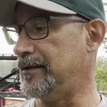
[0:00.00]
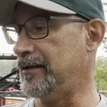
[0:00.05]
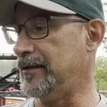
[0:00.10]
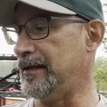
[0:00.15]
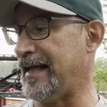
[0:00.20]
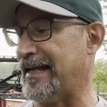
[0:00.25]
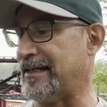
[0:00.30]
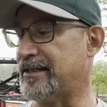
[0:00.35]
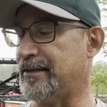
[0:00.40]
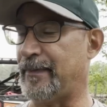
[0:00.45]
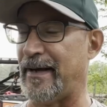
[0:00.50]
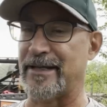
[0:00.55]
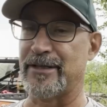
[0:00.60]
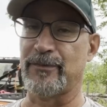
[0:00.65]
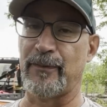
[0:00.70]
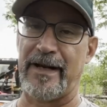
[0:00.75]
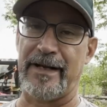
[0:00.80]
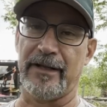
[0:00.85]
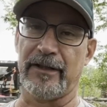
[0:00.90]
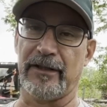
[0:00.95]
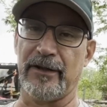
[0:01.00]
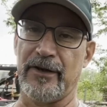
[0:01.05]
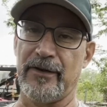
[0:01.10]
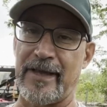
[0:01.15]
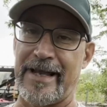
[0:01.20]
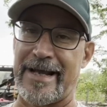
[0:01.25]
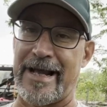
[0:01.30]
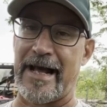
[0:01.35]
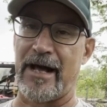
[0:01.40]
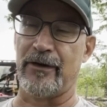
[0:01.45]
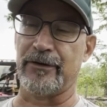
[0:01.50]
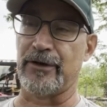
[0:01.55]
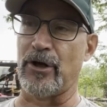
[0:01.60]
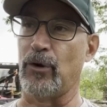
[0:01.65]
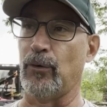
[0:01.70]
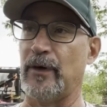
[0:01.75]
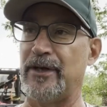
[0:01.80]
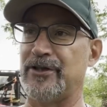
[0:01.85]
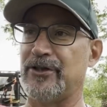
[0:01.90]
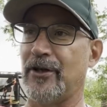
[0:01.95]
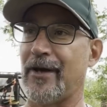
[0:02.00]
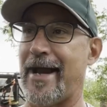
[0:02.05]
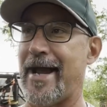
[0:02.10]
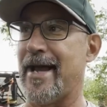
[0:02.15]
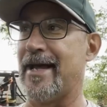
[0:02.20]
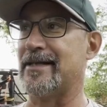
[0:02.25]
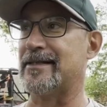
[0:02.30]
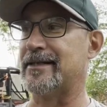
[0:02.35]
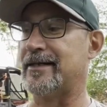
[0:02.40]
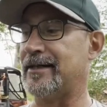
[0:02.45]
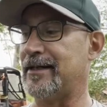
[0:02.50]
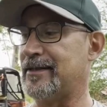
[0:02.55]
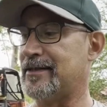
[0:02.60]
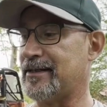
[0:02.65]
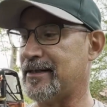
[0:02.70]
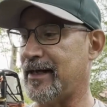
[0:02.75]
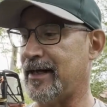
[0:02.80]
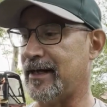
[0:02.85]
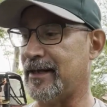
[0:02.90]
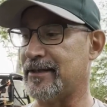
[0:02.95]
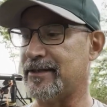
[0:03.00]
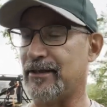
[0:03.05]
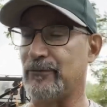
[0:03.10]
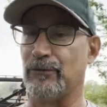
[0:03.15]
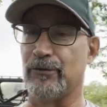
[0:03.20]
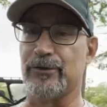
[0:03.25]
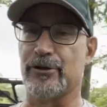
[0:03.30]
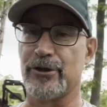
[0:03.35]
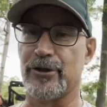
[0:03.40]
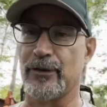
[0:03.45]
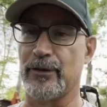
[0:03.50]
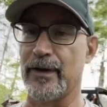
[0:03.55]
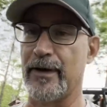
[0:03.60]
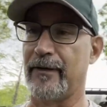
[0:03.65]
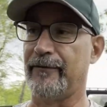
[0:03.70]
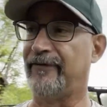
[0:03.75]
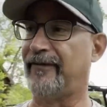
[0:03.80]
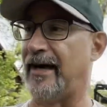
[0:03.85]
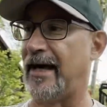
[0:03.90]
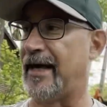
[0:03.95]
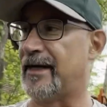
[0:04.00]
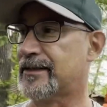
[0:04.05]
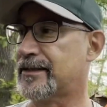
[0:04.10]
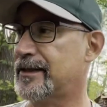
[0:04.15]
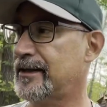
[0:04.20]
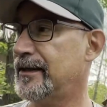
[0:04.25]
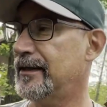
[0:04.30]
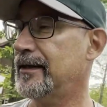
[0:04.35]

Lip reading: That's the best way to clear that out. Don't reach your hands in these things, it will chew you up fast.